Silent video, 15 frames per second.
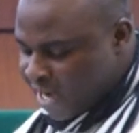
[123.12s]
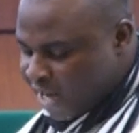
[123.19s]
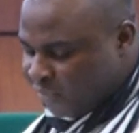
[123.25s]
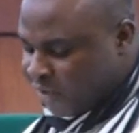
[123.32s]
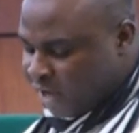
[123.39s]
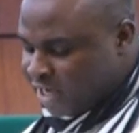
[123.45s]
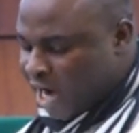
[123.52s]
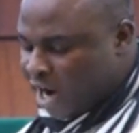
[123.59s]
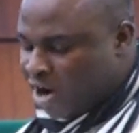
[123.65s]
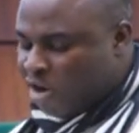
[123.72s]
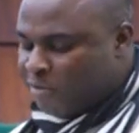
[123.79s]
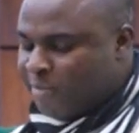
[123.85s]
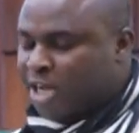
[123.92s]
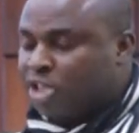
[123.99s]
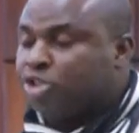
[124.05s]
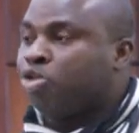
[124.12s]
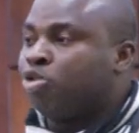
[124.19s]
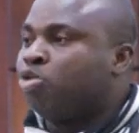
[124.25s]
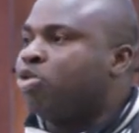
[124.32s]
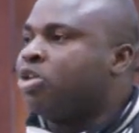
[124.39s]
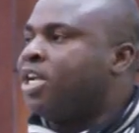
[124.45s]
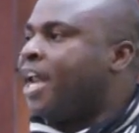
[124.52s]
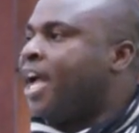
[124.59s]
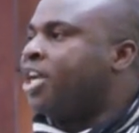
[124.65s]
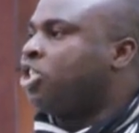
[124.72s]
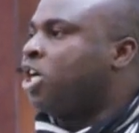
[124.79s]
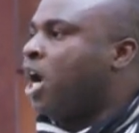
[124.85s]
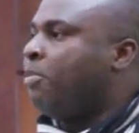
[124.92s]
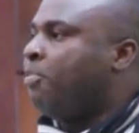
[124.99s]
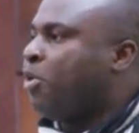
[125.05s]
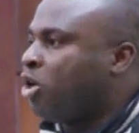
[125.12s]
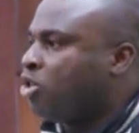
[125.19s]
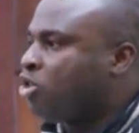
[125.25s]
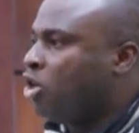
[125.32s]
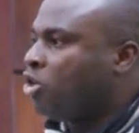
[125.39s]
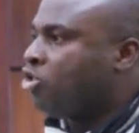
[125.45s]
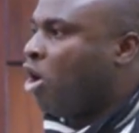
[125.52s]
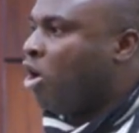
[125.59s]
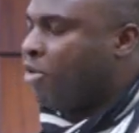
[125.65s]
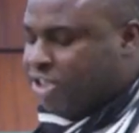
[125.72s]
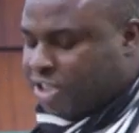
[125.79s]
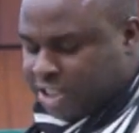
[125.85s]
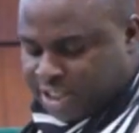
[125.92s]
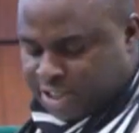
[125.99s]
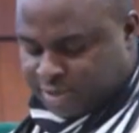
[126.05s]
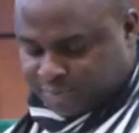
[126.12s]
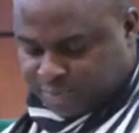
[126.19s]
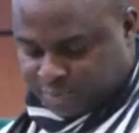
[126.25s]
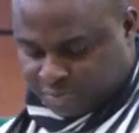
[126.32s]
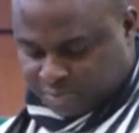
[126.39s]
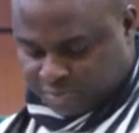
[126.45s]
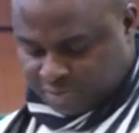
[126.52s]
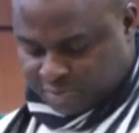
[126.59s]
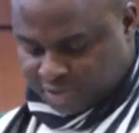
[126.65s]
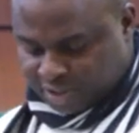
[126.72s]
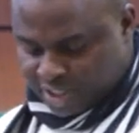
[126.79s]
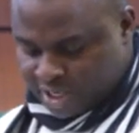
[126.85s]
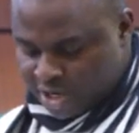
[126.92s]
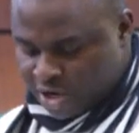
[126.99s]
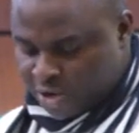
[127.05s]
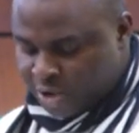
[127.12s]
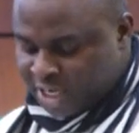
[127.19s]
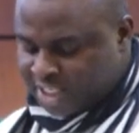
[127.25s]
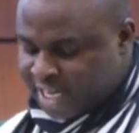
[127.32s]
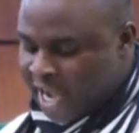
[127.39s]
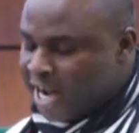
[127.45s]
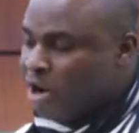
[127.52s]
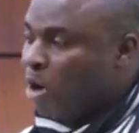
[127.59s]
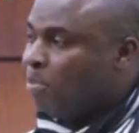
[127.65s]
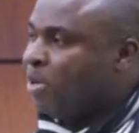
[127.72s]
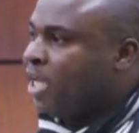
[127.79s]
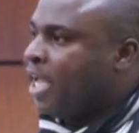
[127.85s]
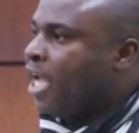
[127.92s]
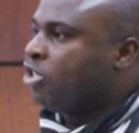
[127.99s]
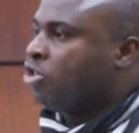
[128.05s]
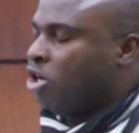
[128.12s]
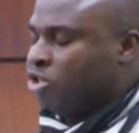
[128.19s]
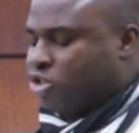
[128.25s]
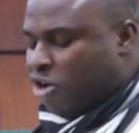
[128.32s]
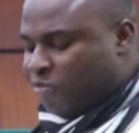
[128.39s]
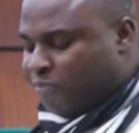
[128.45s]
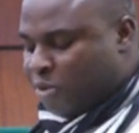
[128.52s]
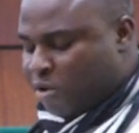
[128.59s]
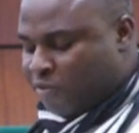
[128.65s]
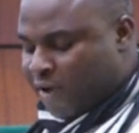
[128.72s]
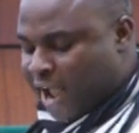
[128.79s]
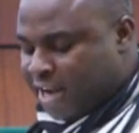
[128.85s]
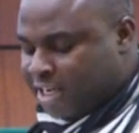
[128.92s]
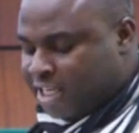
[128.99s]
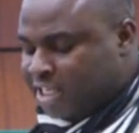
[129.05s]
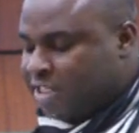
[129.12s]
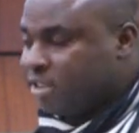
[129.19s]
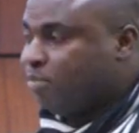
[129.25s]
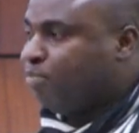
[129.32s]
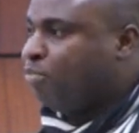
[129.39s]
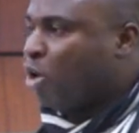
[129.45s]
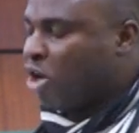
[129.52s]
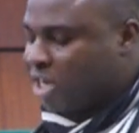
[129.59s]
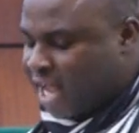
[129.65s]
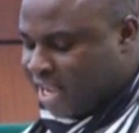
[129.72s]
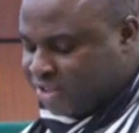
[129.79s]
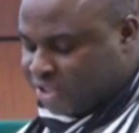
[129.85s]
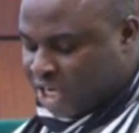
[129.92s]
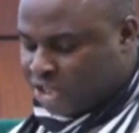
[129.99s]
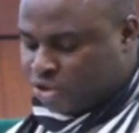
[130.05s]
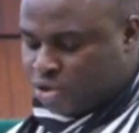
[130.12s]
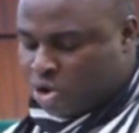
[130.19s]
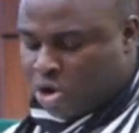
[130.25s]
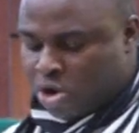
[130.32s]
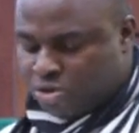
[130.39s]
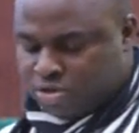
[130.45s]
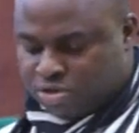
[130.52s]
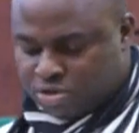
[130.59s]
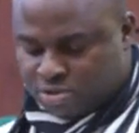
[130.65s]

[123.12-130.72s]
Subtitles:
the federal government, through the Nigerian Ports Authority, retained obligations of providing port access roads,